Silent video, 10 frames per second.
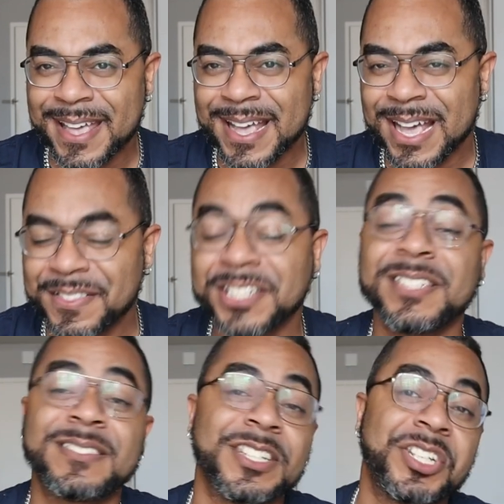And then she
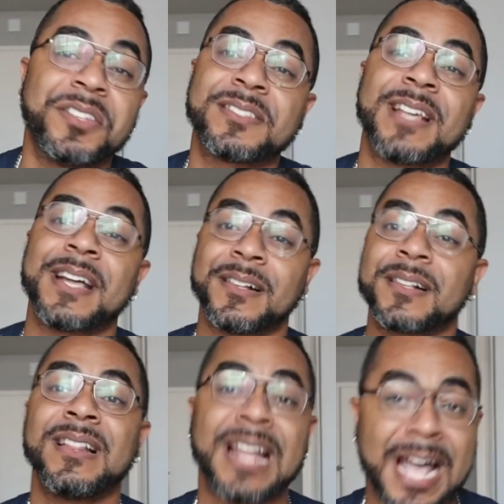says she looks like a
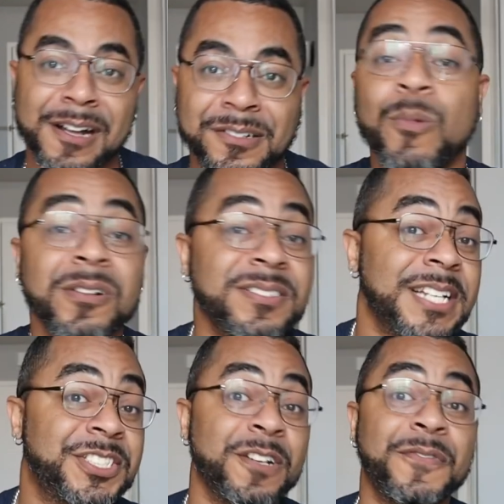clown. I will
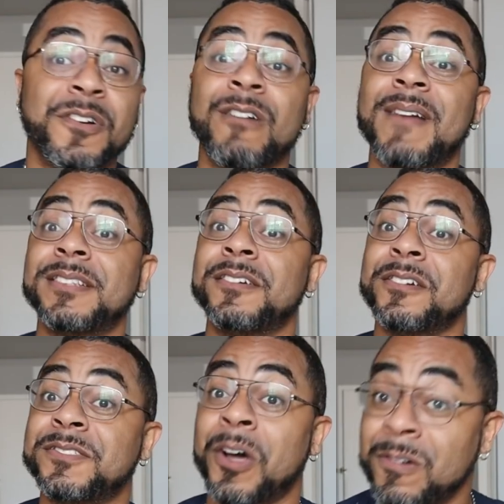say Jennifer
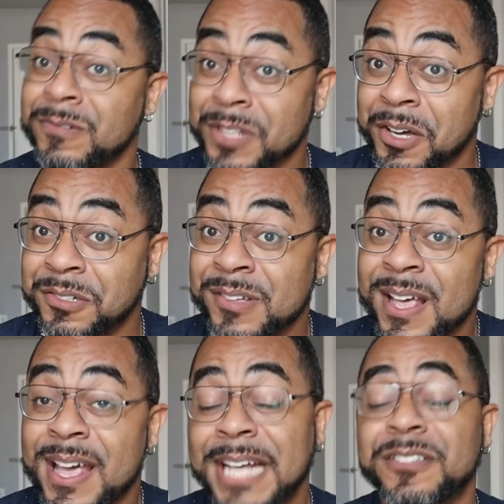corrected her tone, no.